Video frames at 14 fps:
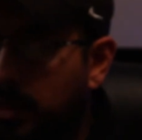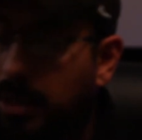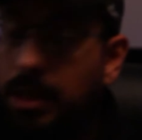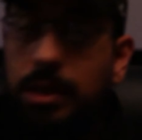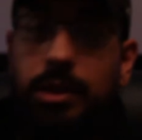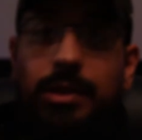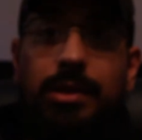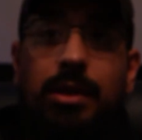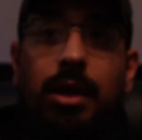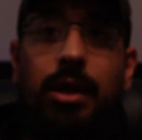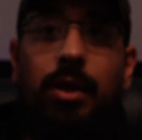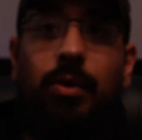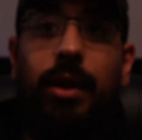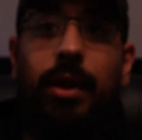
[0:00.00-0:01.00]
and just
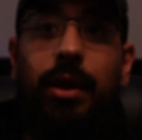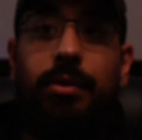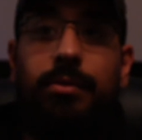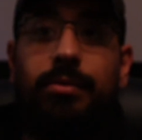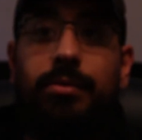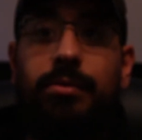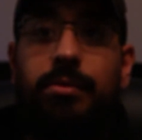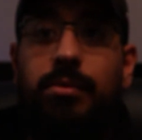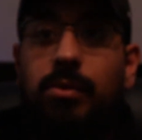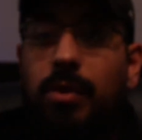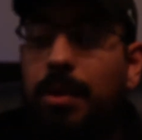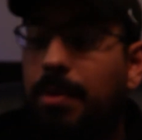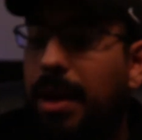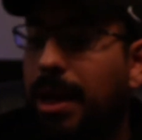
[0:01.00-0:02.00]
tuck it away
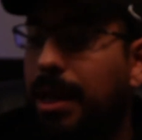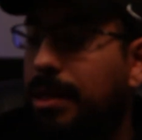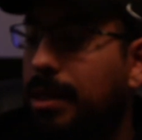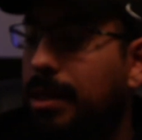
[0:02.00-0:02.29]
right back into